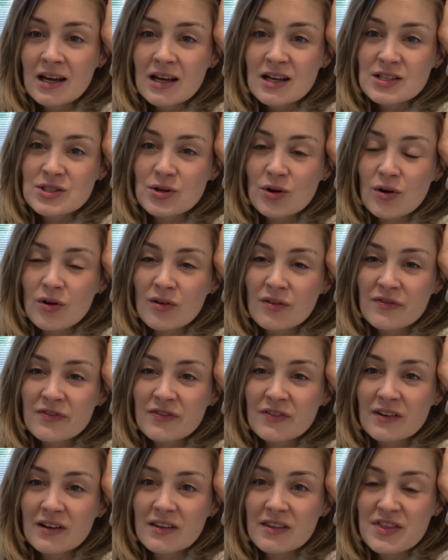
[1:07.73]
sort
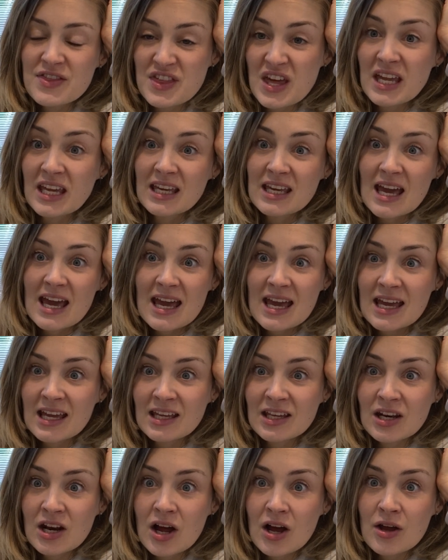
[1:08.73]
of thinking,
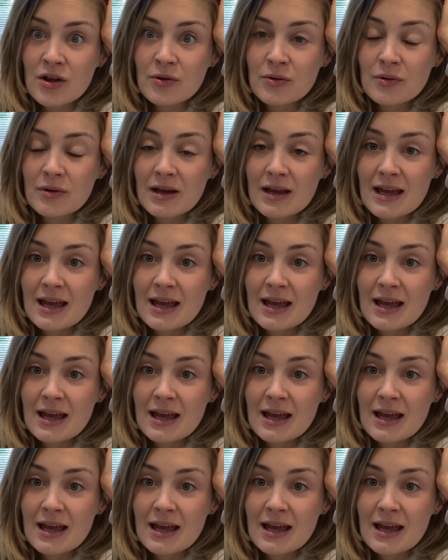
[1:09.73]
you know,